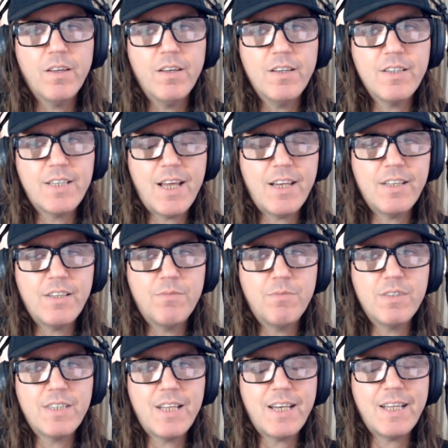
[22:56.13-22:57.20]
Is that a
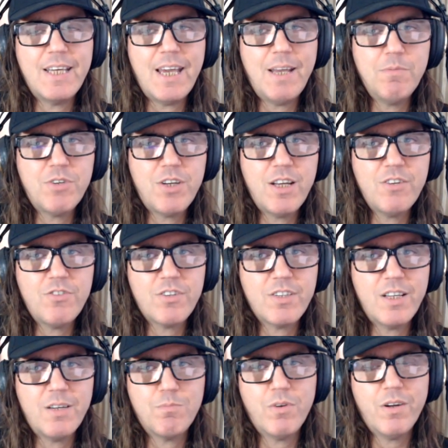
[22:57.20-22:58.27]
is that a game changer? Is
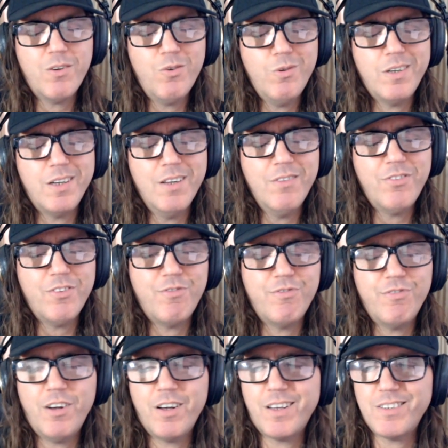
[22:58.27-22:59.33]
that a break? Who gives a
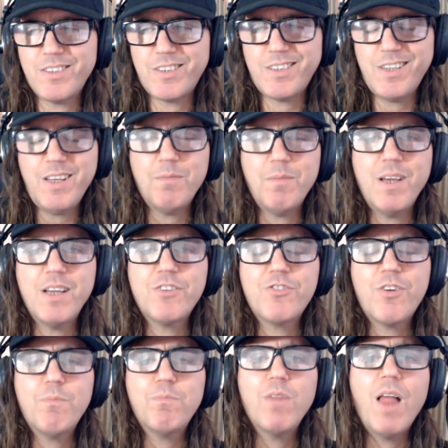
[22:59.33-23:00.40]
fucking shit, man?
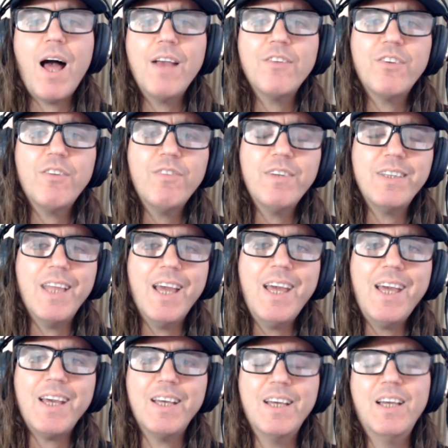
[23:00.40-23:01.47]
Trump lies every
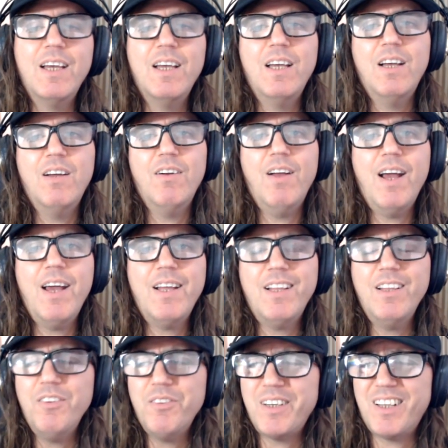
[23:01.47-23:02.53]
day. Right?
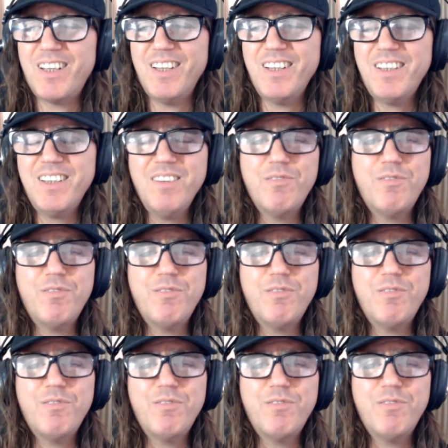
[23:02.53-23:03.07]
Hillary Clinton,